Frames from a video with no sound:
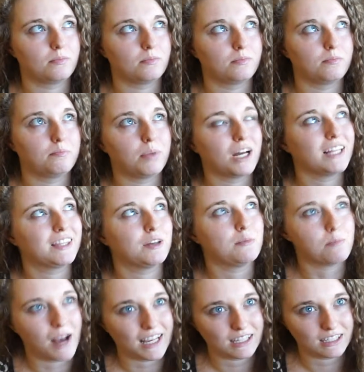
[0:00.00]
But the
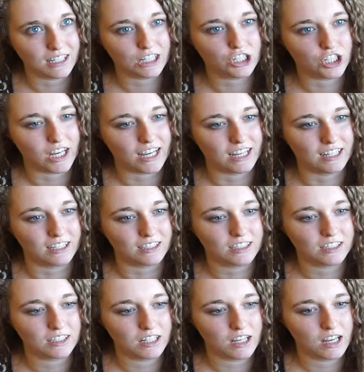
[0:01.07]
message
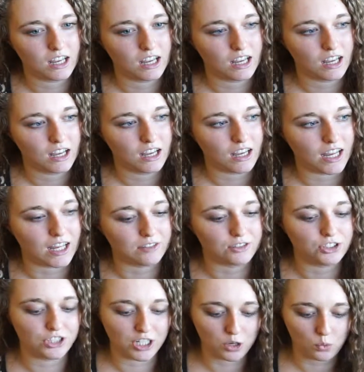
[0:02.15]
is if
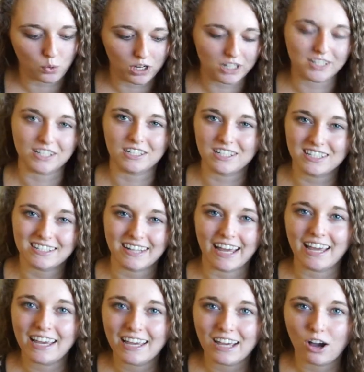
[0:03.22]
she were to
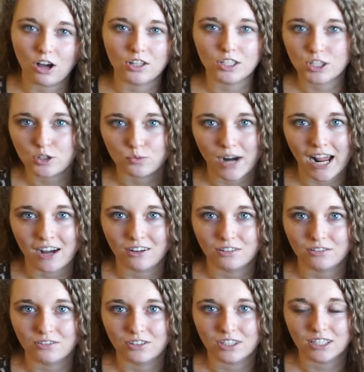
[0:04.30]
stay on the
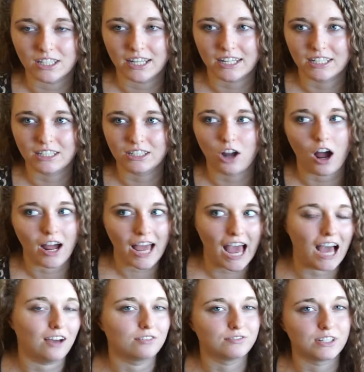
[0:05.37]
ground and not
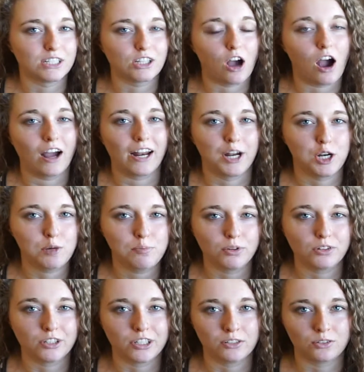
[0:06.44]
have this hot air
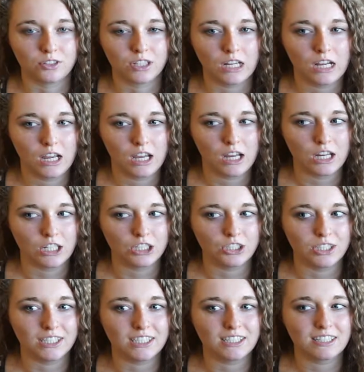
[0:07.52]
balloon,
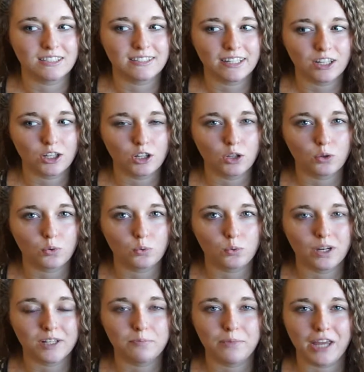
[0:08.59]
she still
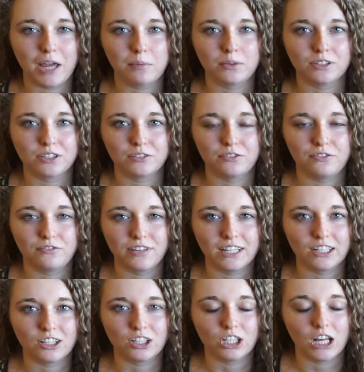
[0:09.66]
would be able to
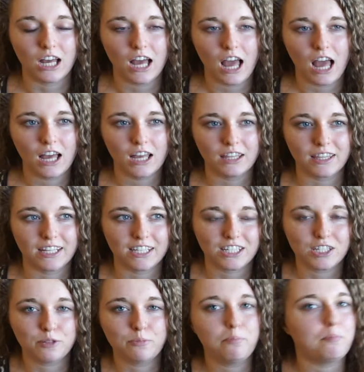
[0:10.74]
feel
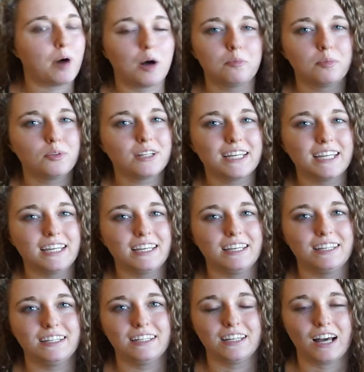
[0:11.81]
this
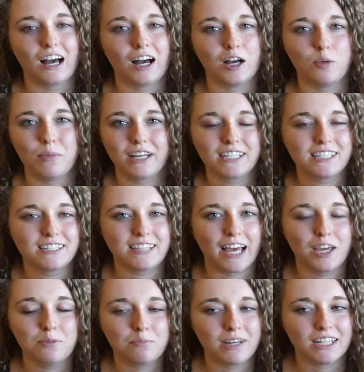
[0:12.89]
bubbly um,
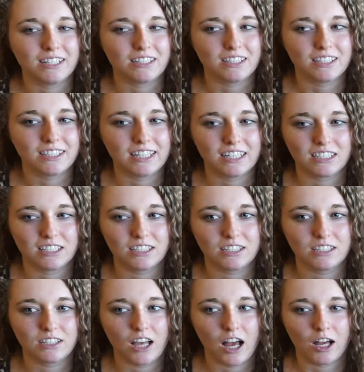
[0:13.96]
excitement,
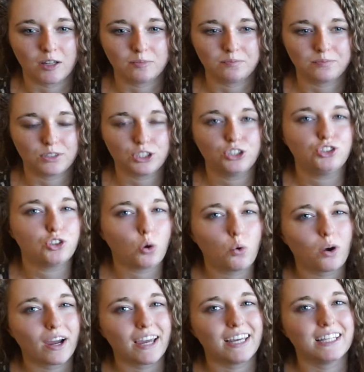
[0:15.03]
this um,
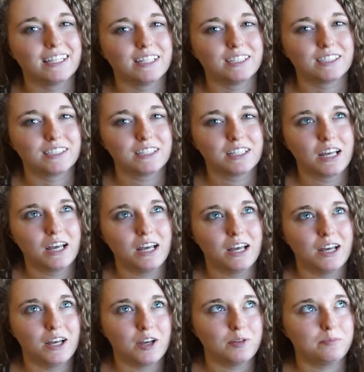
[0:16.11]
joy, this
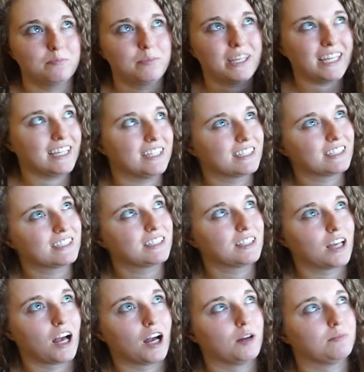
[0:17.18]
peace,
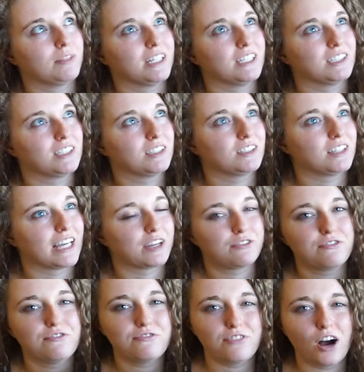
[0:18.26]
um, this like
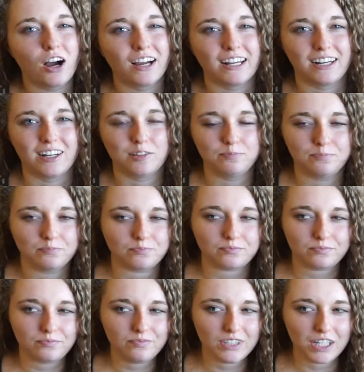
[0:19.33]
fun
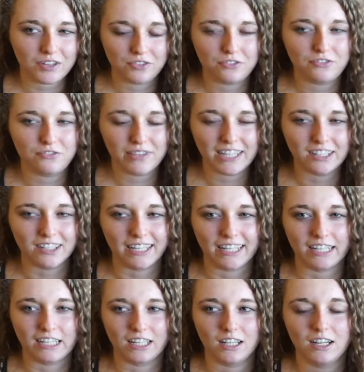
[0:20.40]

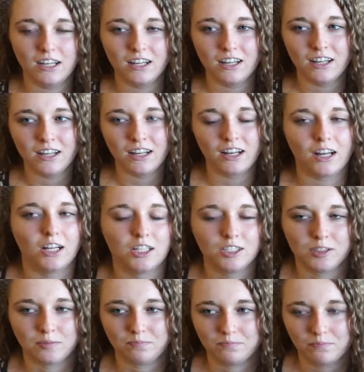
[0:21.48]
feeling.
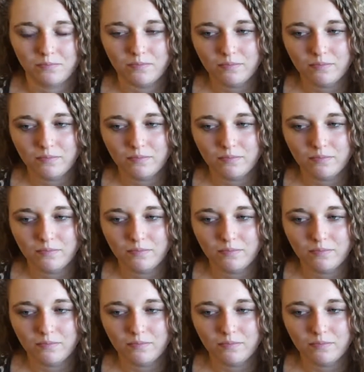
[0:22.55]
Um,